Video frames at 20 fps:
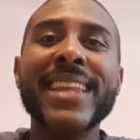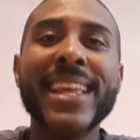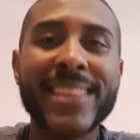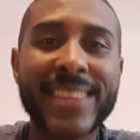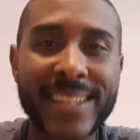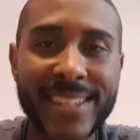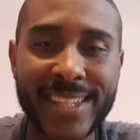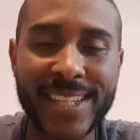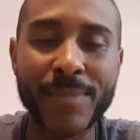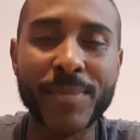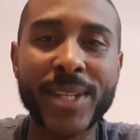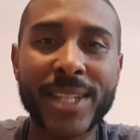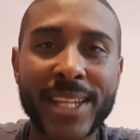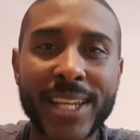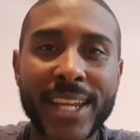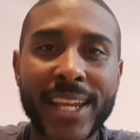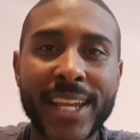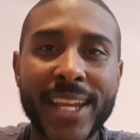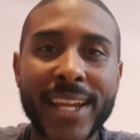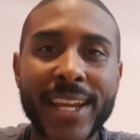let the
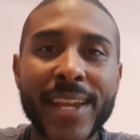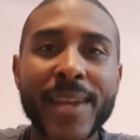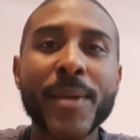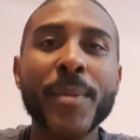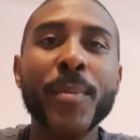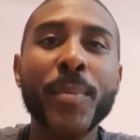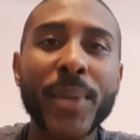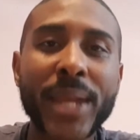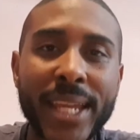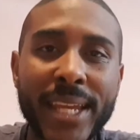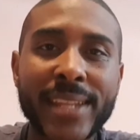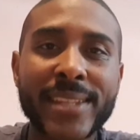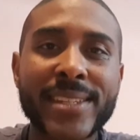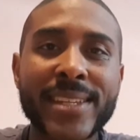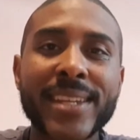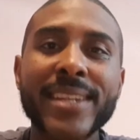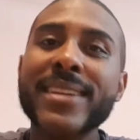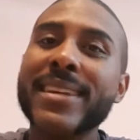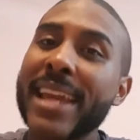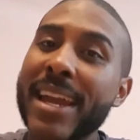Demon King
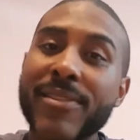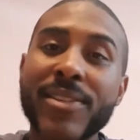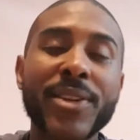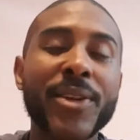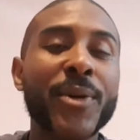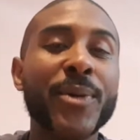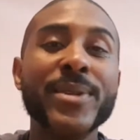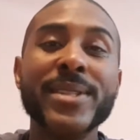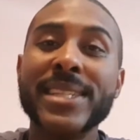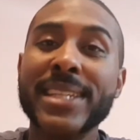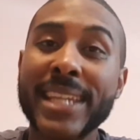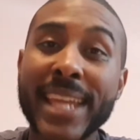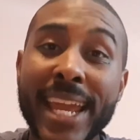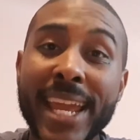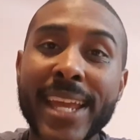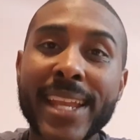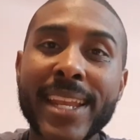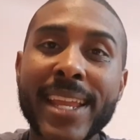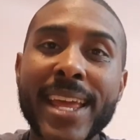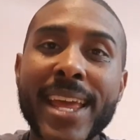beat Kevin Owens
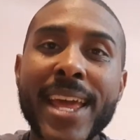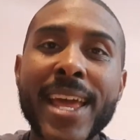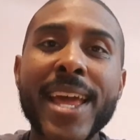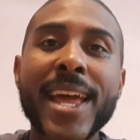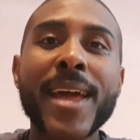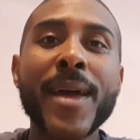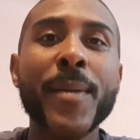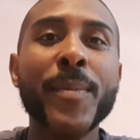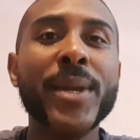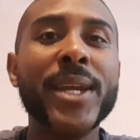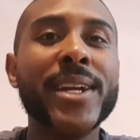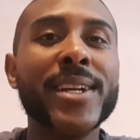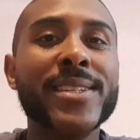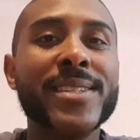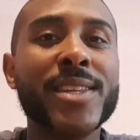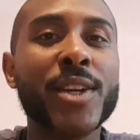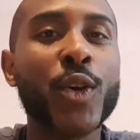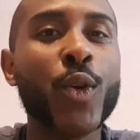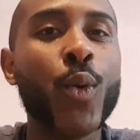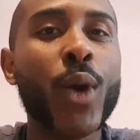again,
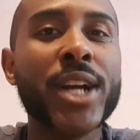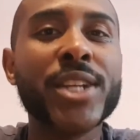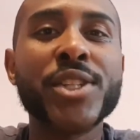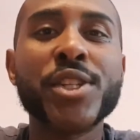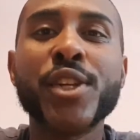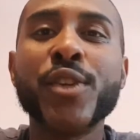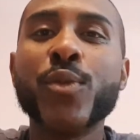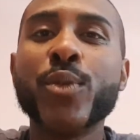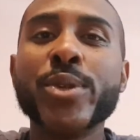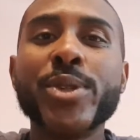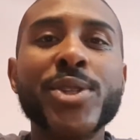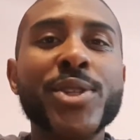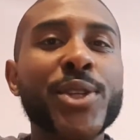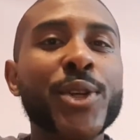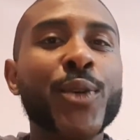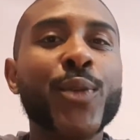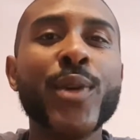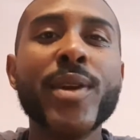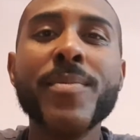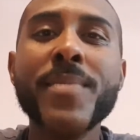because the question will
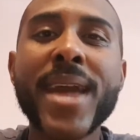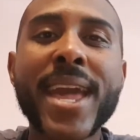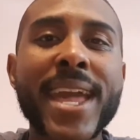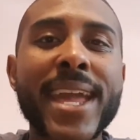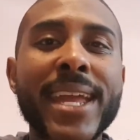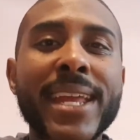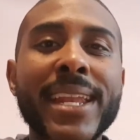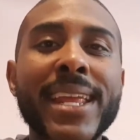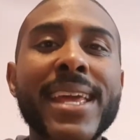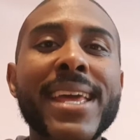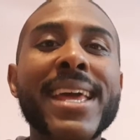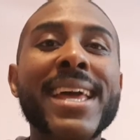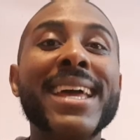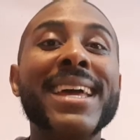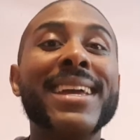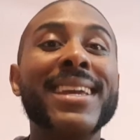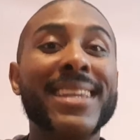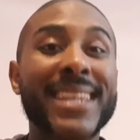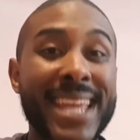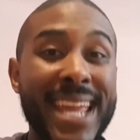still remain,
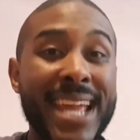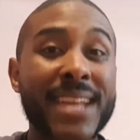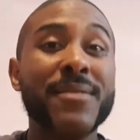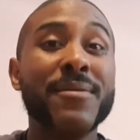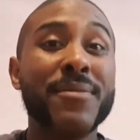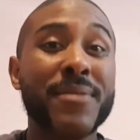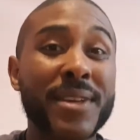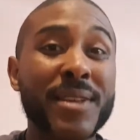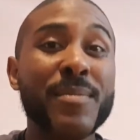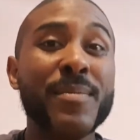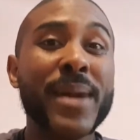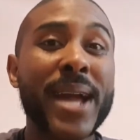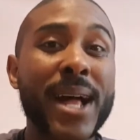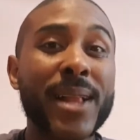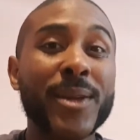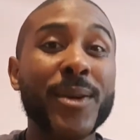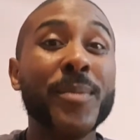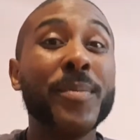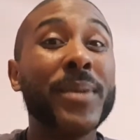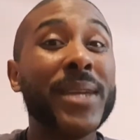can Finn
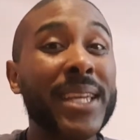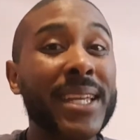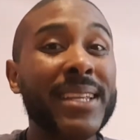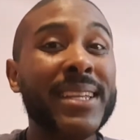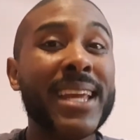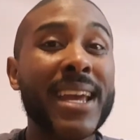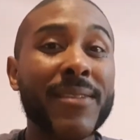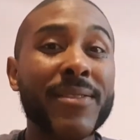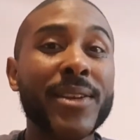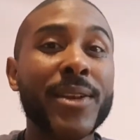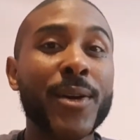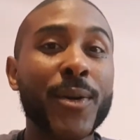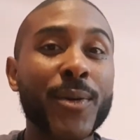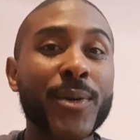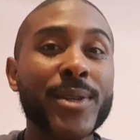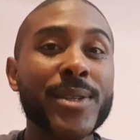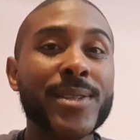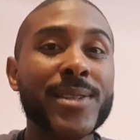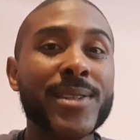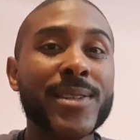Balor beat Kevin
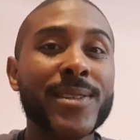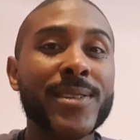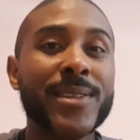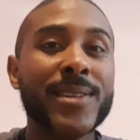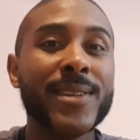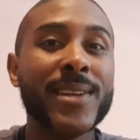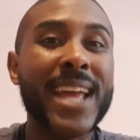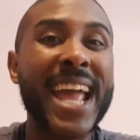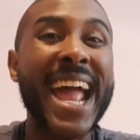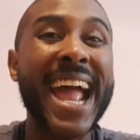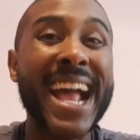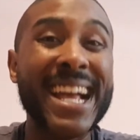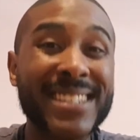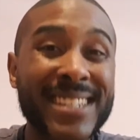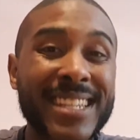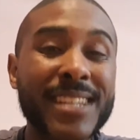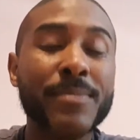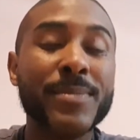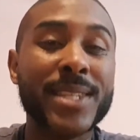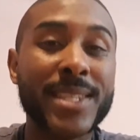Owens
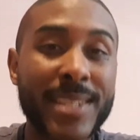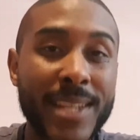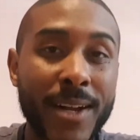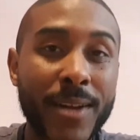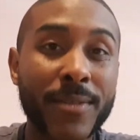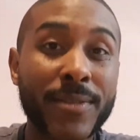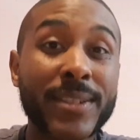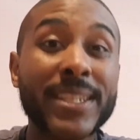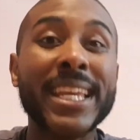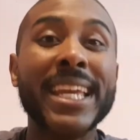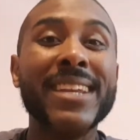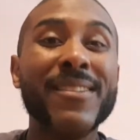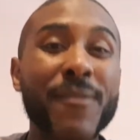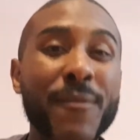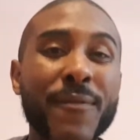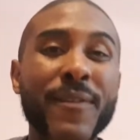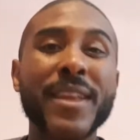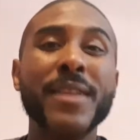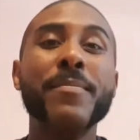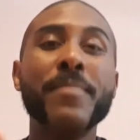as himself?
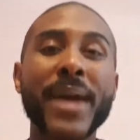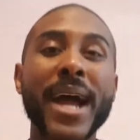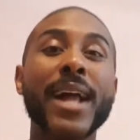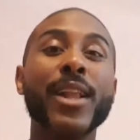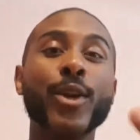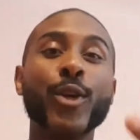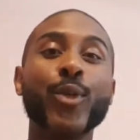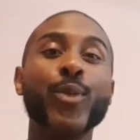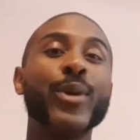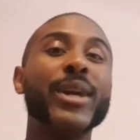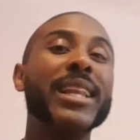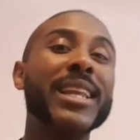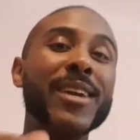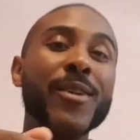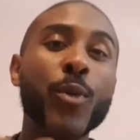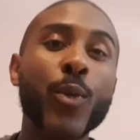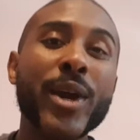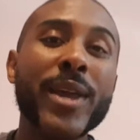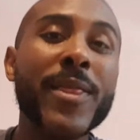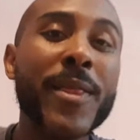Can Finn Balor
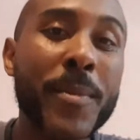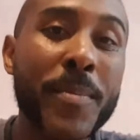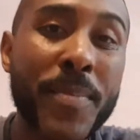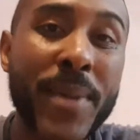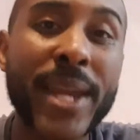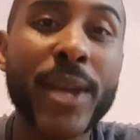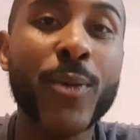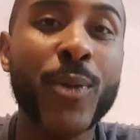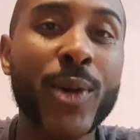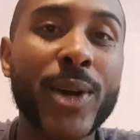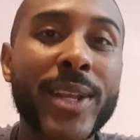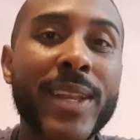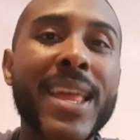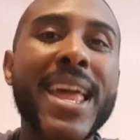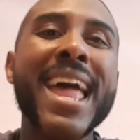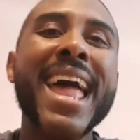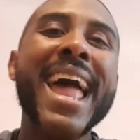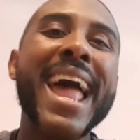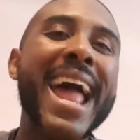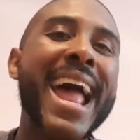really win the big
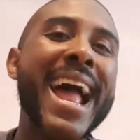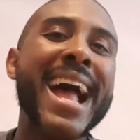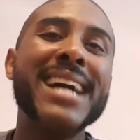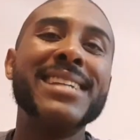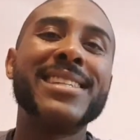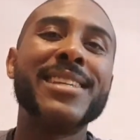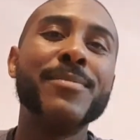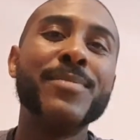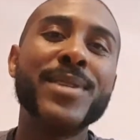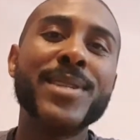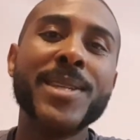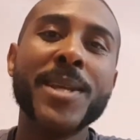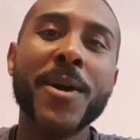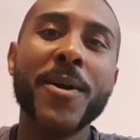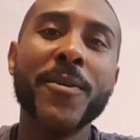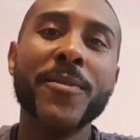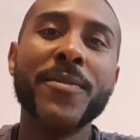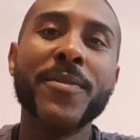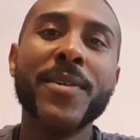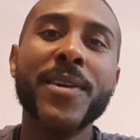one as
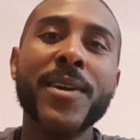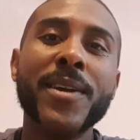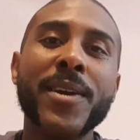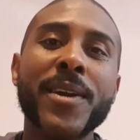himself?